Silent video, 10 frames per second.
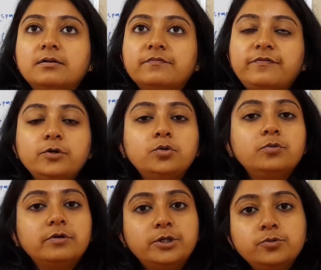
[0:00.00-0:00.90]

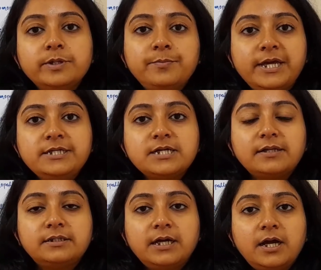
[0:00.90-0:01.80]
few human beings
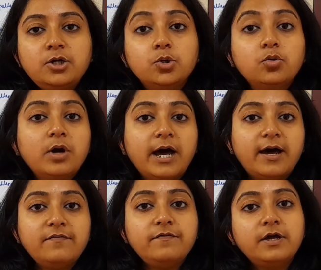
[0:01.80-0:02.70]
are there who
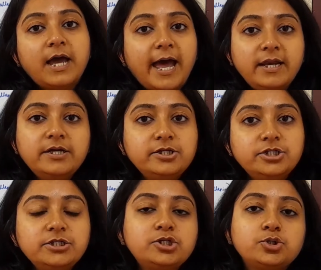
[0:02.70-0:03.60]
have
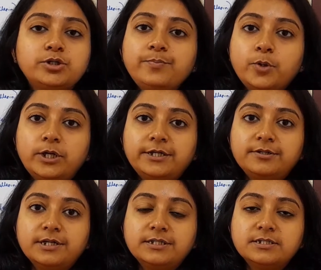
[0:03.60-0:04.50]
allergies to the pollen
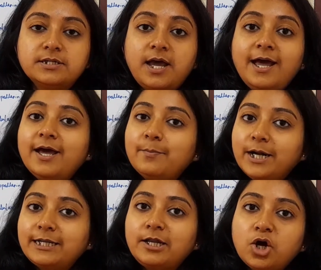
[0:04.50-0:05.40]
grains.
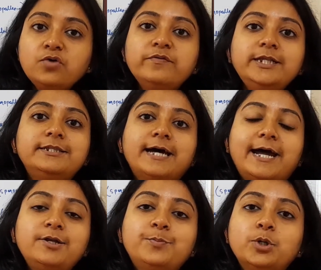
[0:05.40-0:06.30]
But along with
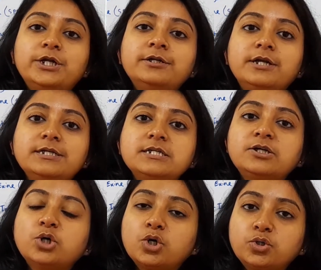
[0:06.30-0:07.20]
that, pollen grains are
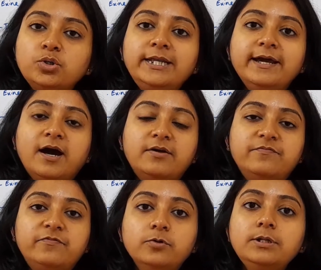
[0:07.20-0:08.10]
not only
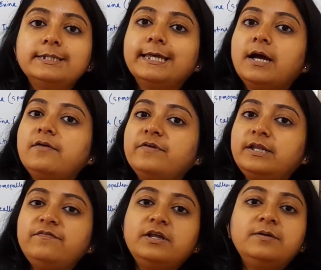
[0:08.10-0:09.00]
harmful, they are
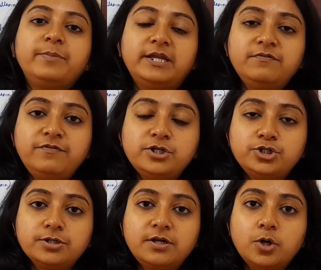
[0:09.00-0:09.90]
very
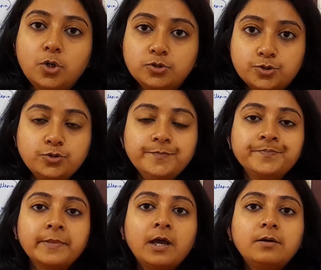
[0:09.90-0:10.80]
beneficial also,
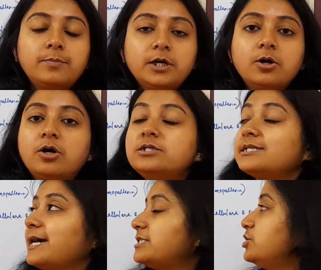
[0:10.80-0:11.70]
because
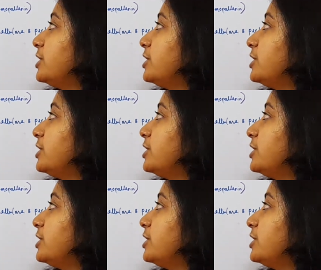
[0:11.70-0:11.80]
as you